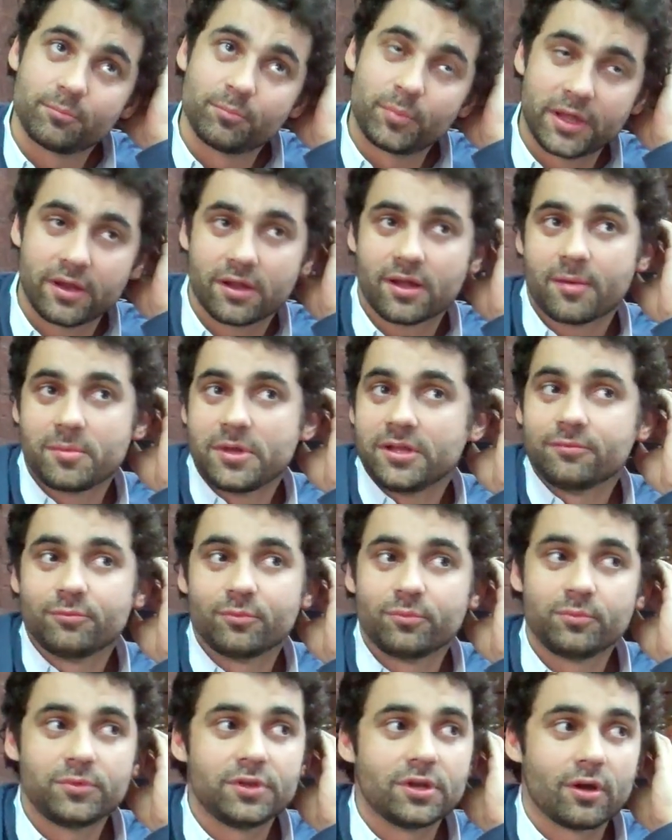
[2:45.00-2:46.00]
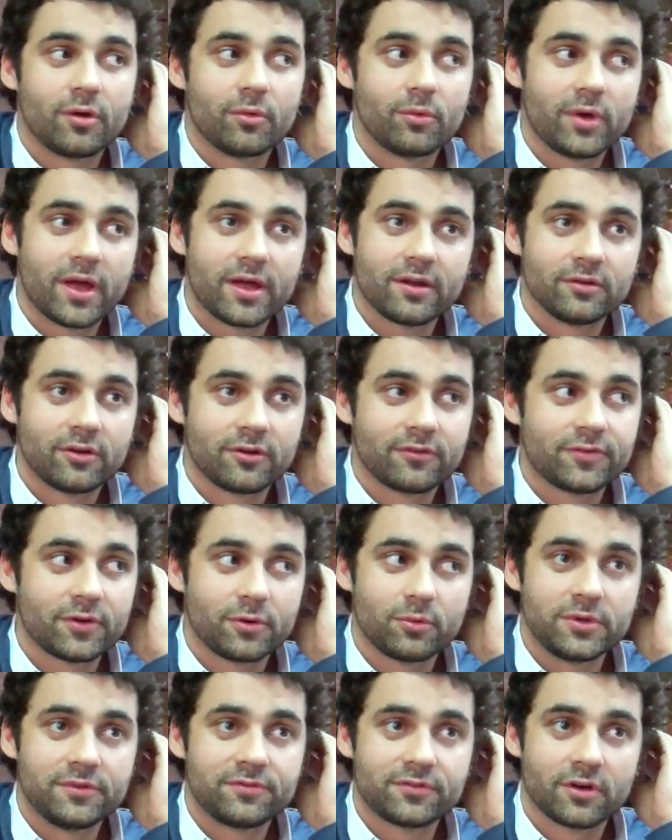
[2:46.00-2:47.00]
Analog
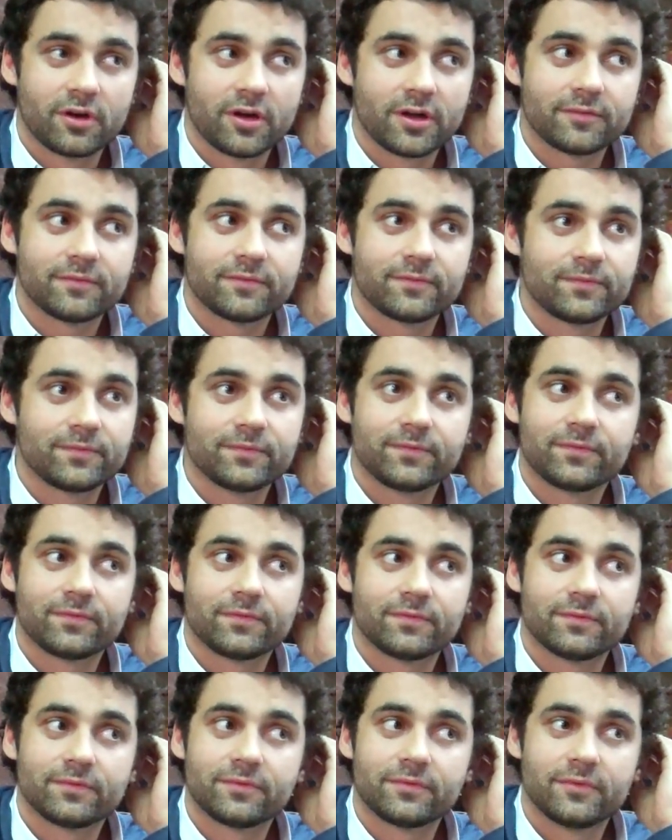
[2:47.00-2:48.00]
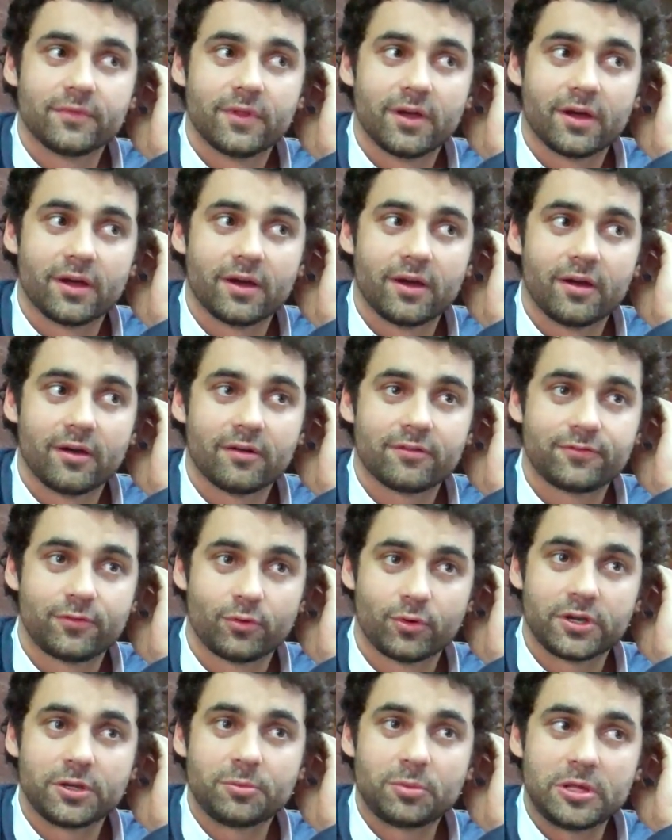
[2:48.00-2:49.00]
Folk, we've got
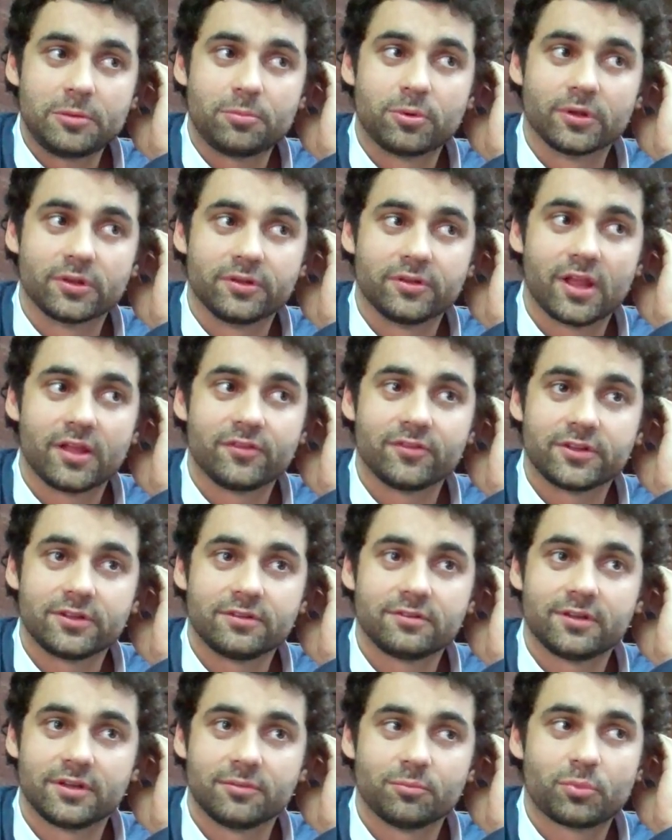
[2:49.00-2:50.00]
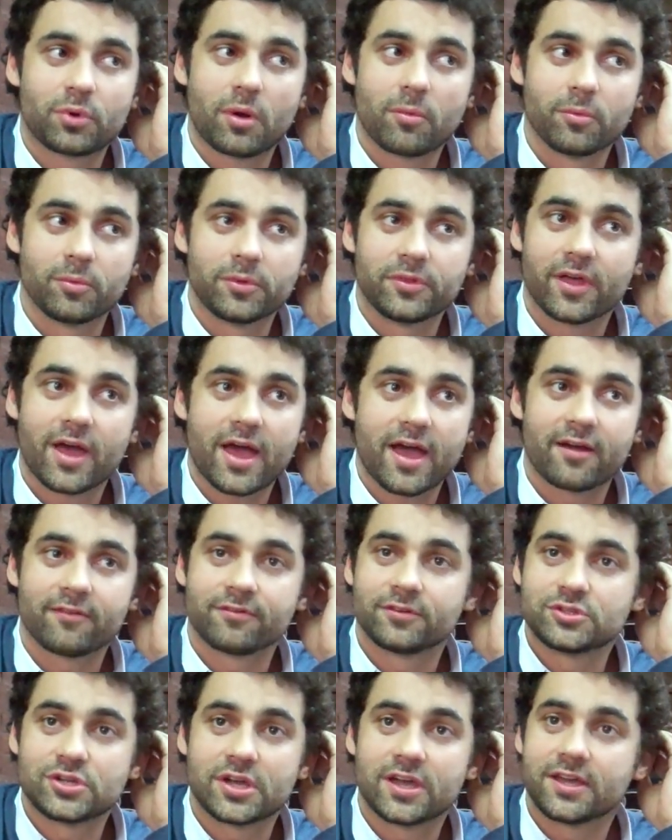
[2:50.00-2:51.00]
40 people in London, and probably the
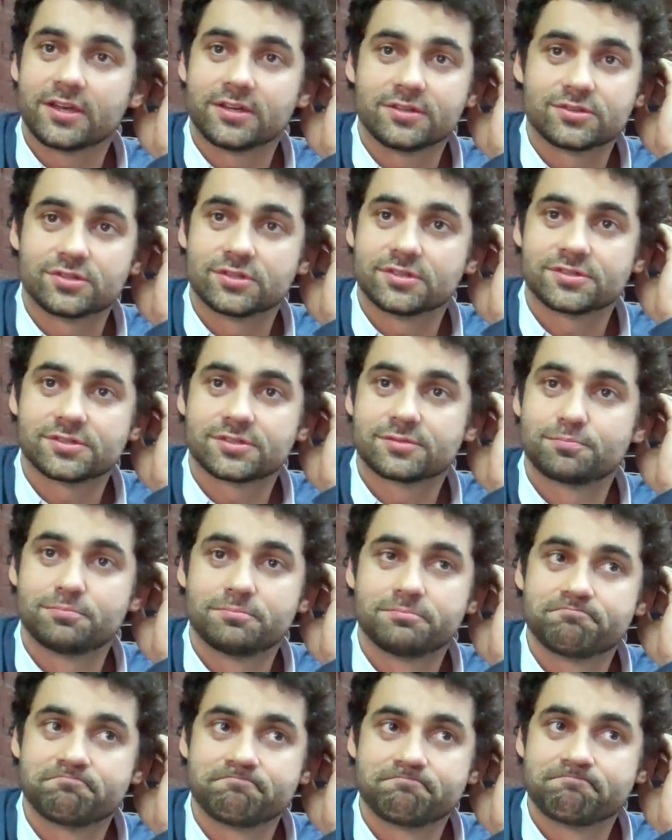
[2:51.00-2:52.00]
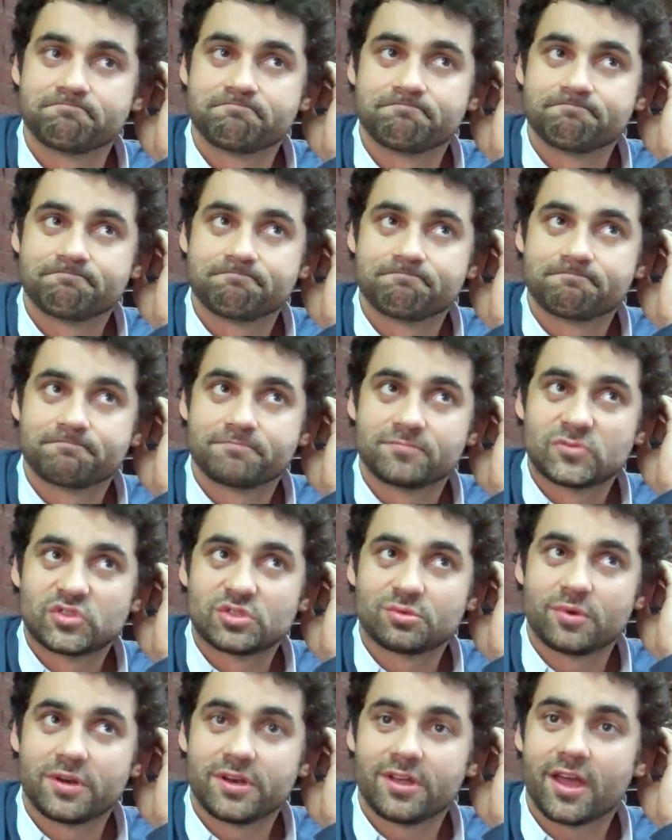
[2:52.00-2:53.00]
average age is
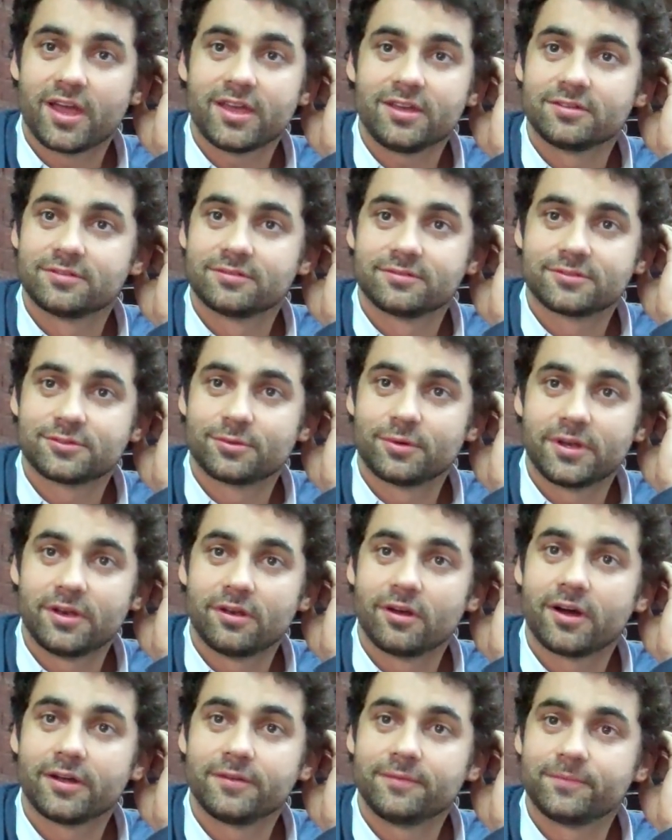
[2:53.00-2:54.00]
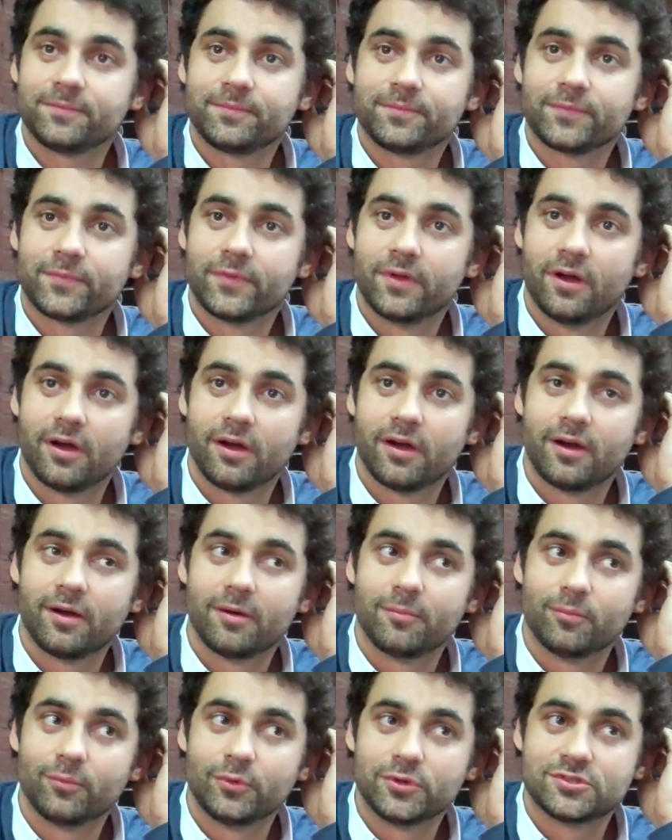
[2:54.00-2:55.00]
28, 29,
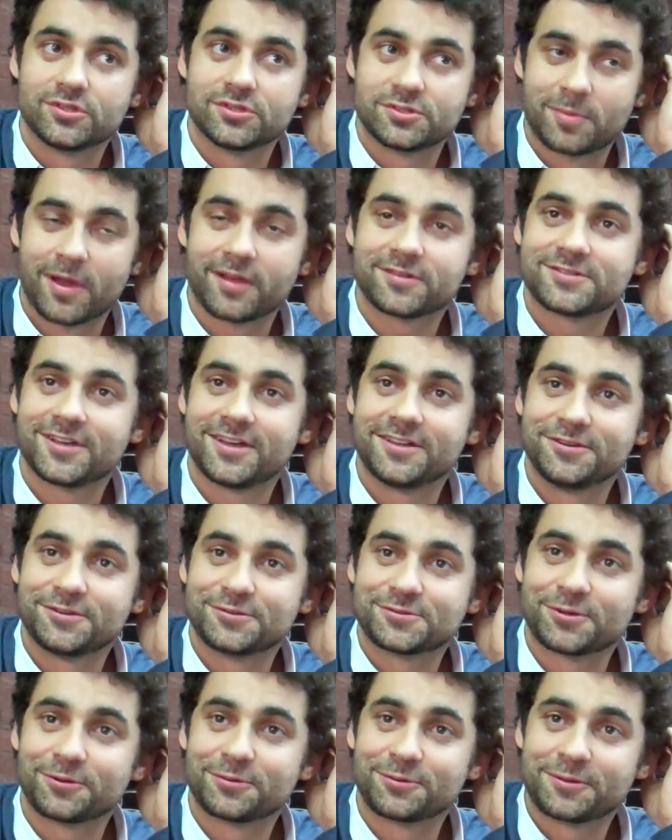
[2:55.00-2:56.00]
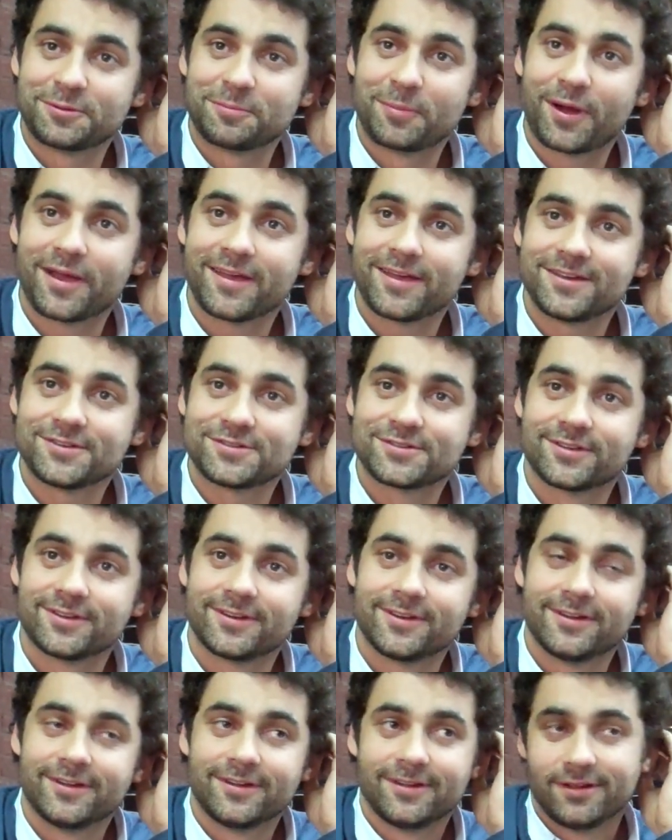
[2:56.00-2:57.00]
which is about 10 years older than my age.
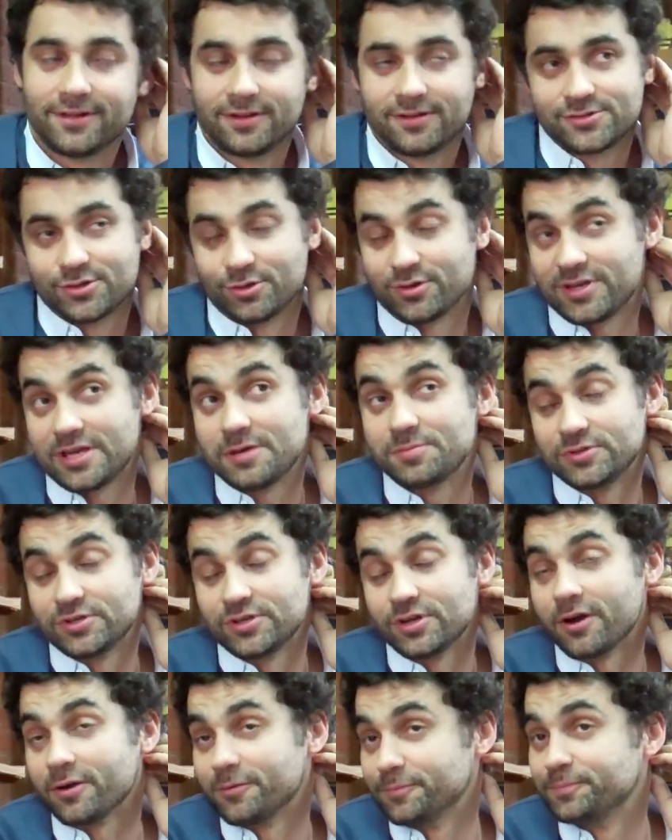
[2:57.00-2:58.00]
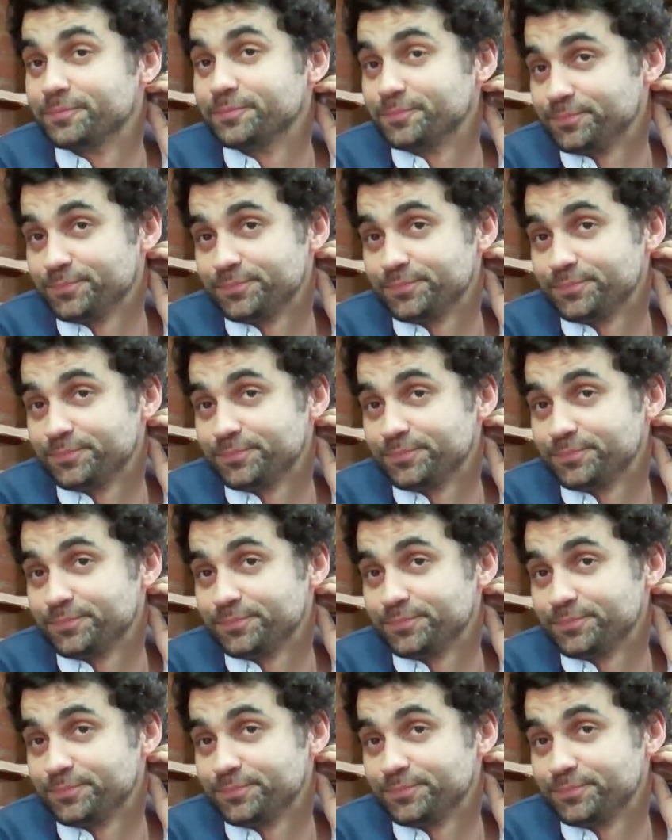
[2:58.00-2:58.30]
So it keeps you young.